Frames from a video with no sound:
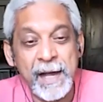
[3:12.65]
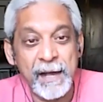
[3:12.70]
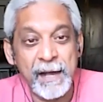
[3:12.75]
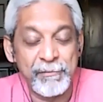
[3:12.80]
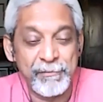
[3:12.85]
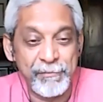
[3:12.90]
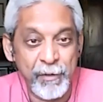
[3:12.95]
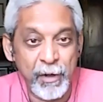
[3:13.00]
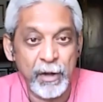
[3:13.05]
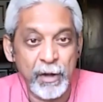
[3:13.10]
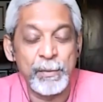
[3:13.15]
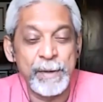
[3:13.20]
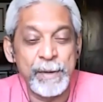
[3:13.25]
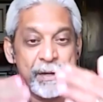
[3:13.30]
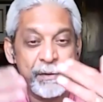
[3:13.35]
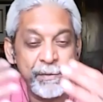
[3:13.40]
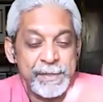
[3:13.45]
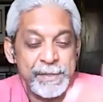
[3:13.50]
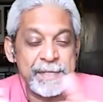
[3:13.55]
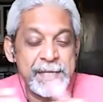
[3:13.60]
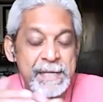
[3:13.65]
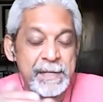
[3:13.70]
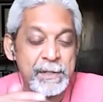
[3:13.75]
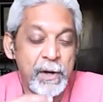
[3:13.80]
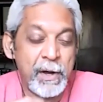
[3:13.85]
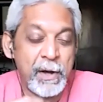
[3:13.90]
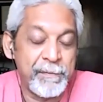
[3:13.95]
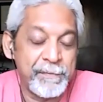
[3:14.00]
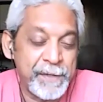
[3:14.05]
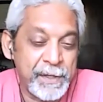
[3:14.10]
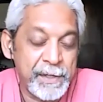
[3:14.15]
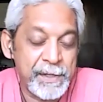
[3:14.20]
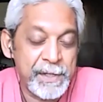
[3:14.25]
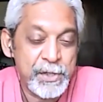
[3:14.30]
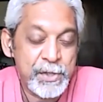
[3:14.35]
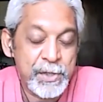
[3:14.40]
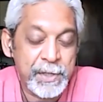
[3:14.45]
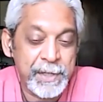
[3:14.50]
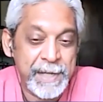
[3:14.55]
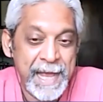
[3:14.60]
uh, following receipt of the
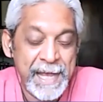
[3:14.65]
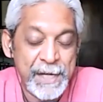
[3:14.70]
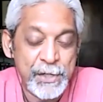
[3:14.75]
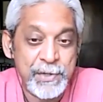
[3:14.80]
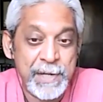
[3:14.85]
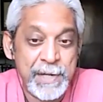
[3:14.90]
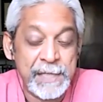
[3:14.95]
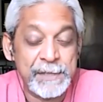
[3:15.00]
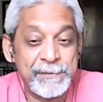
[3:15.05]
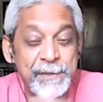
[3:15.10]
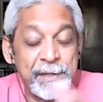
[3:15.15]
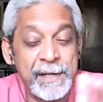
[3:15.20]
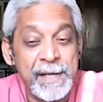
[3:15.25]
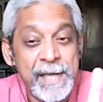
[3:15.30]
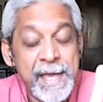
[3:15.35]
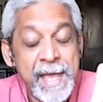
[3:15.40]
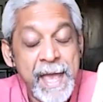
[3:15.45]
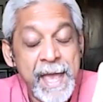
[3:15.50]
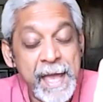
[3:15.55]
conditional cash transfer,